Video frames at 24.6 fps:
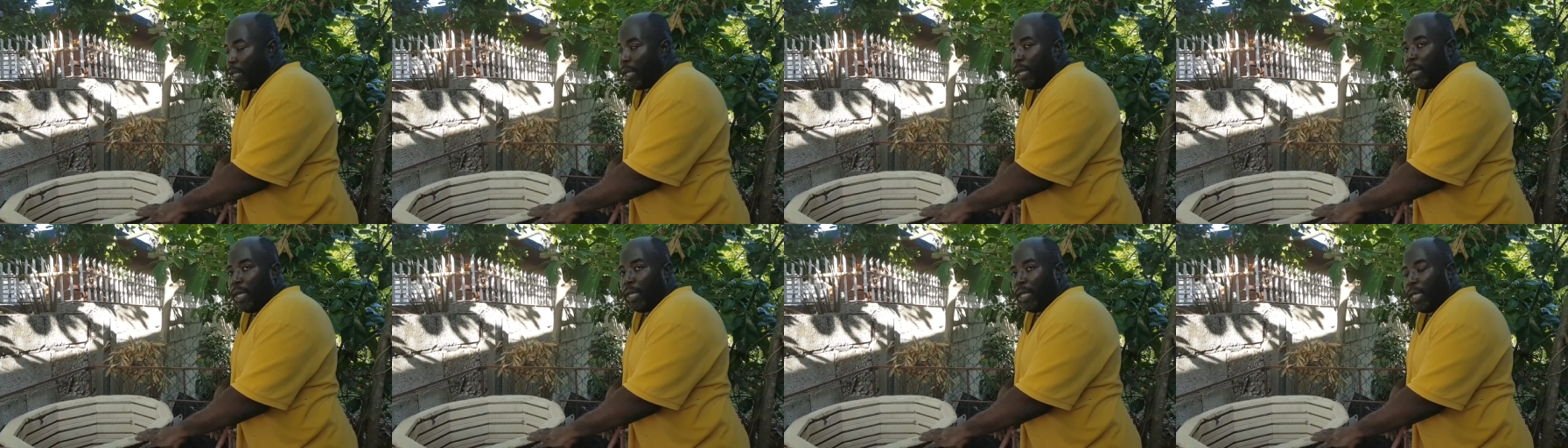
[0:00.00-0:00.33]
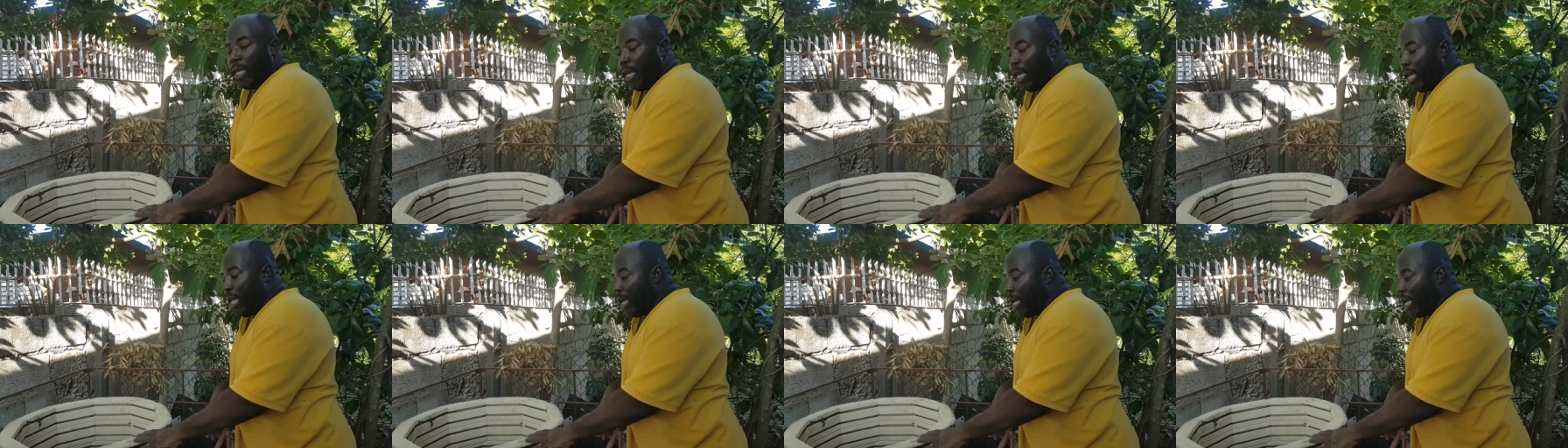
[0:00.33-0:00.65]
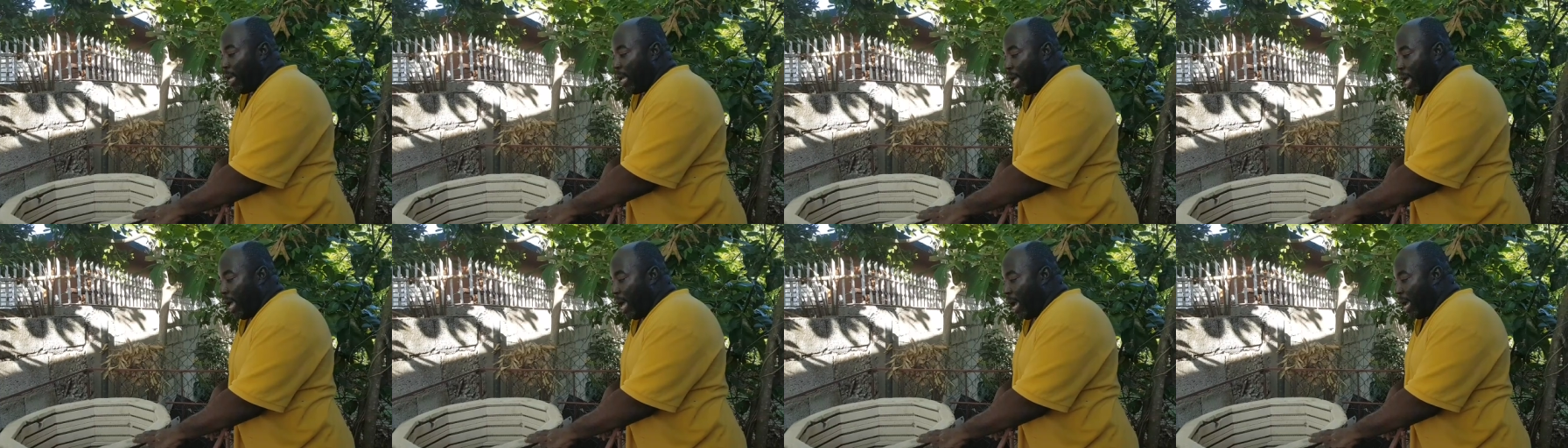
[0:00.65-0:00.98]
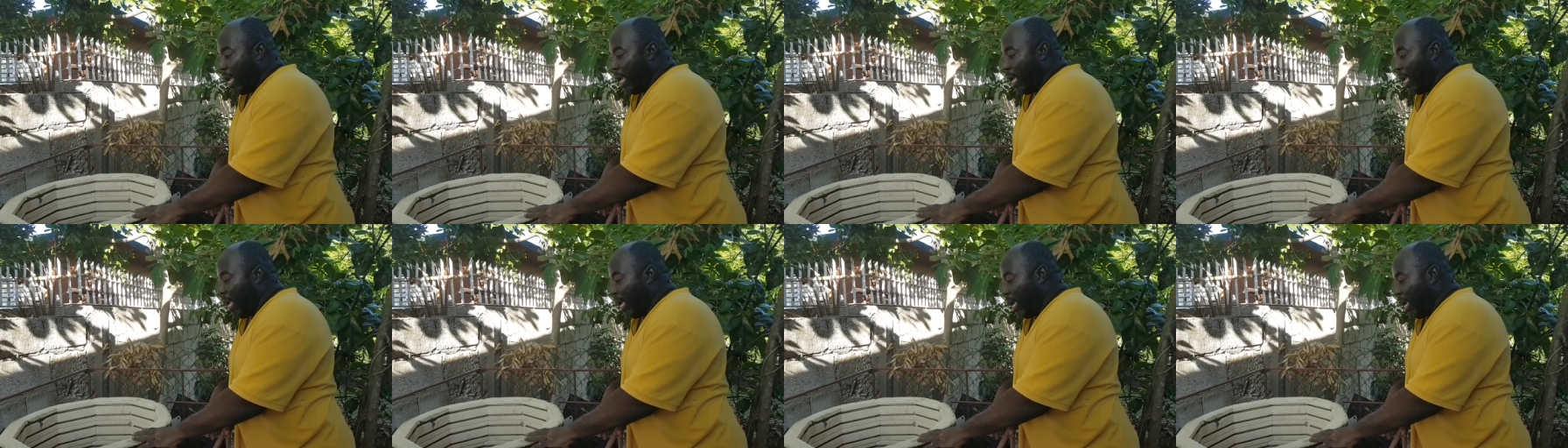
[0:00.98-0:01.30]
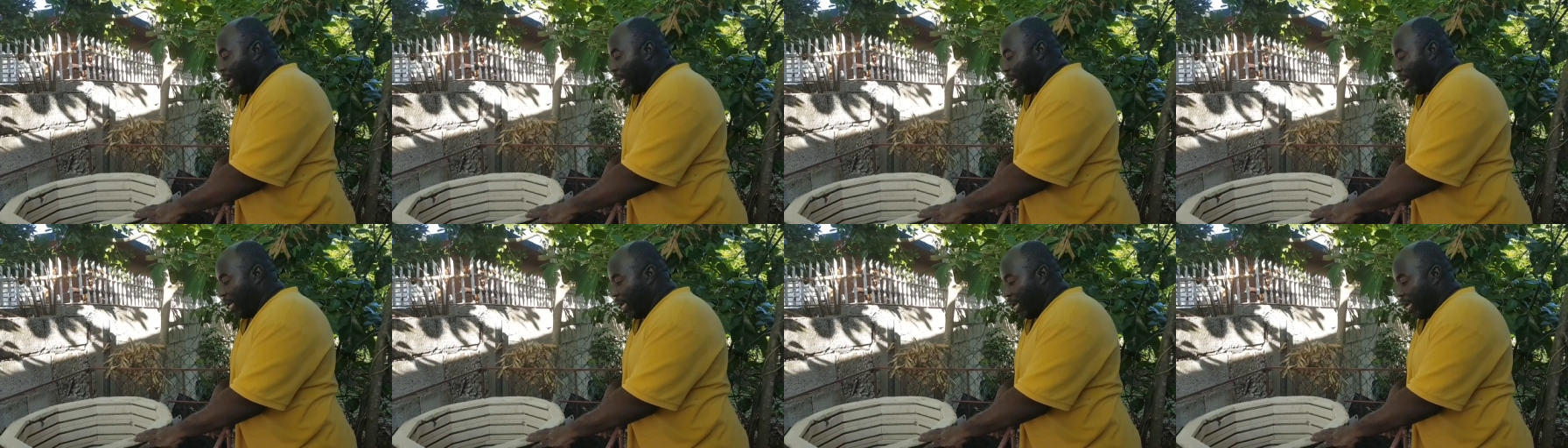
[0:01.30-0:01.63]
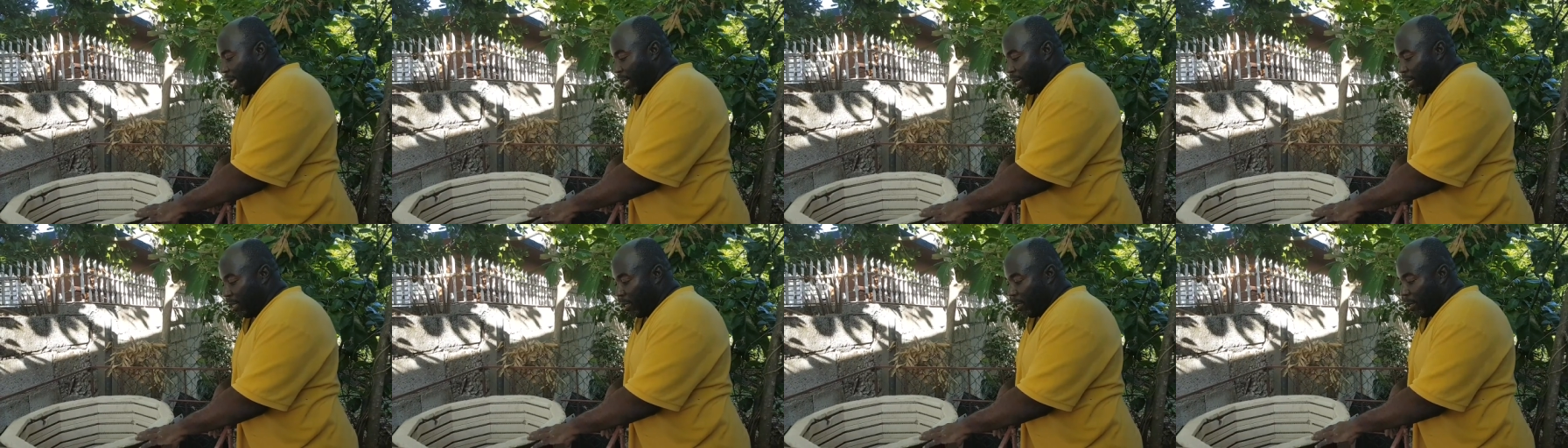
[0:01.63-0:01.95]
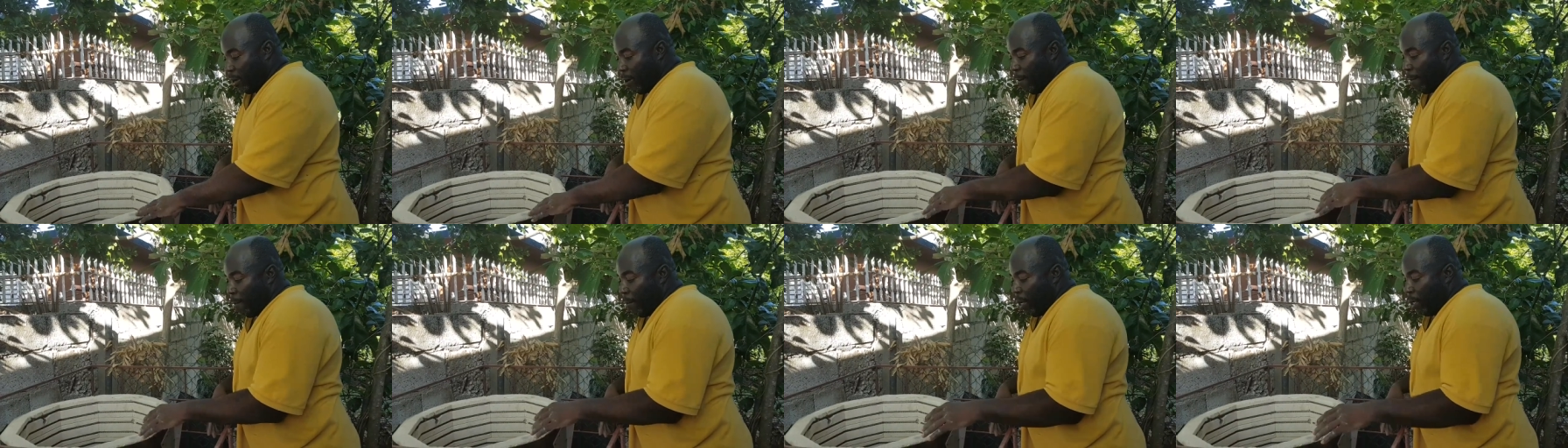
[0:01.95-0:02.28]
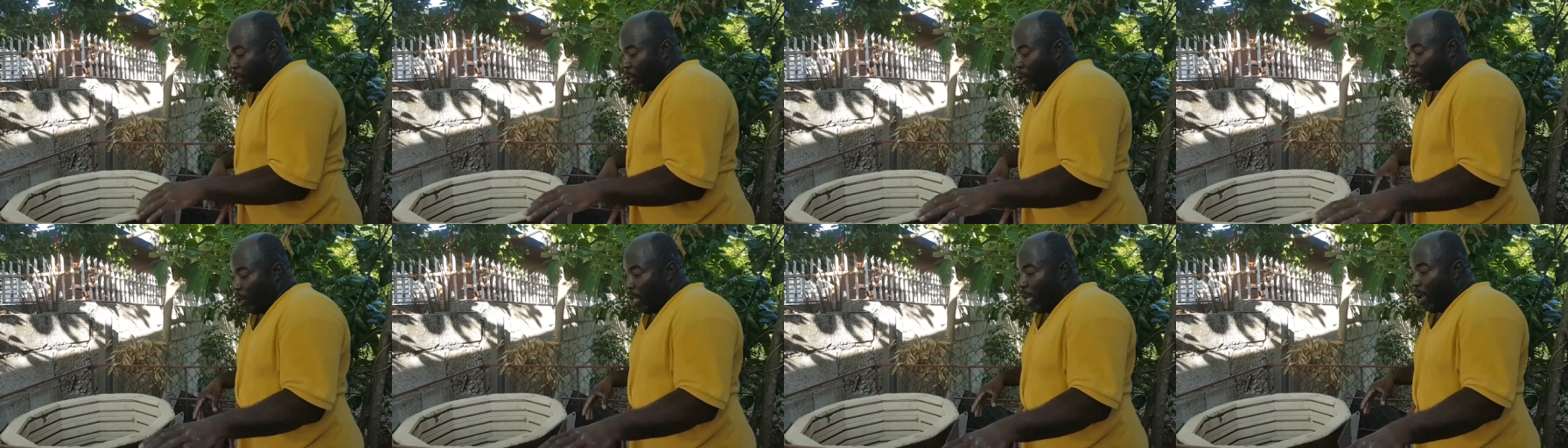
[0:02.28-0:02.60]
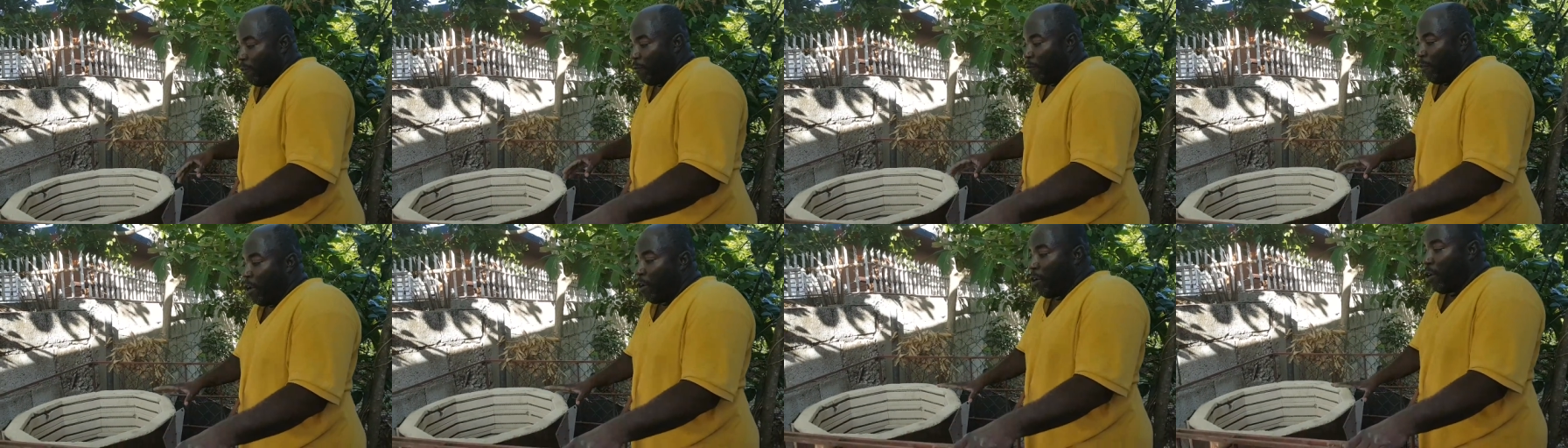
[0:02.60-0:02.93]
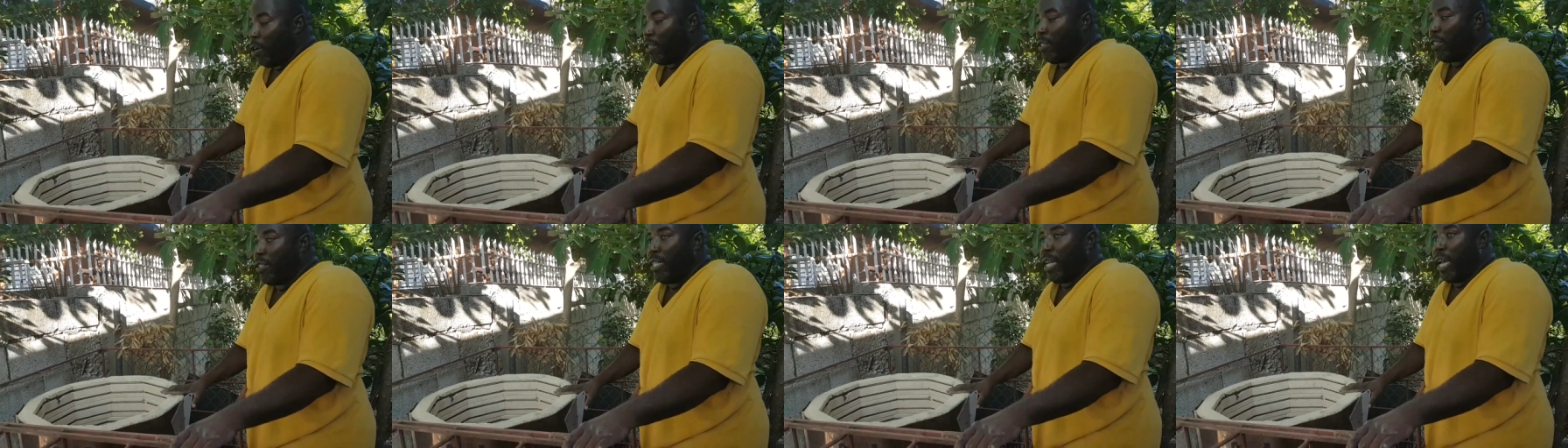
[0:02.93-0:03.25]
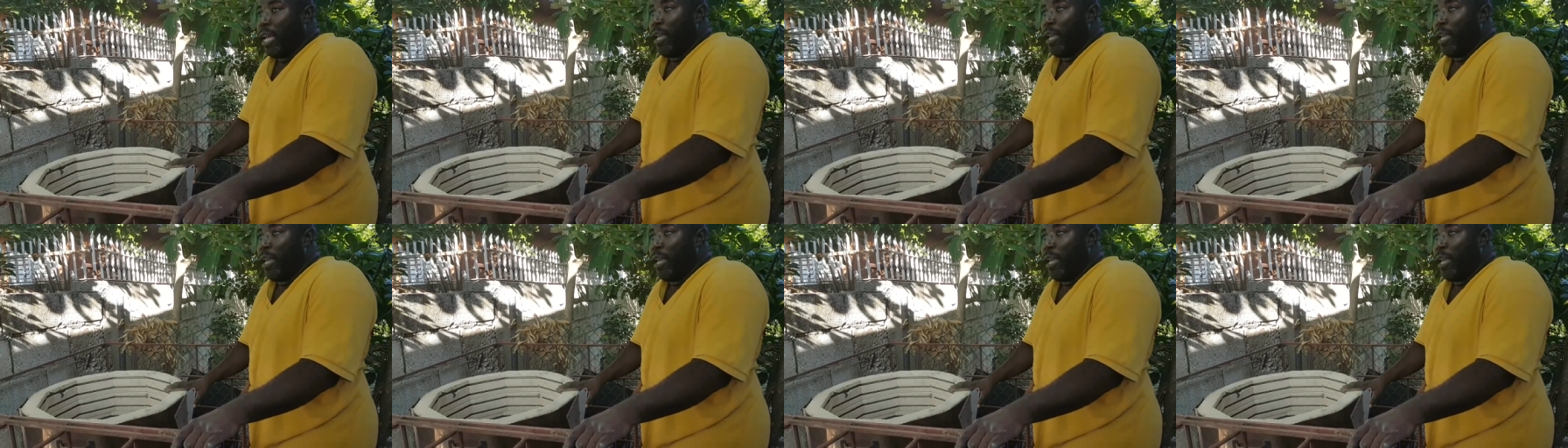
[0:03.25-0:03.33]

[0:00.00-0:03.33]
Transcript: Mm -hmm. K-I-L-N. Now you have various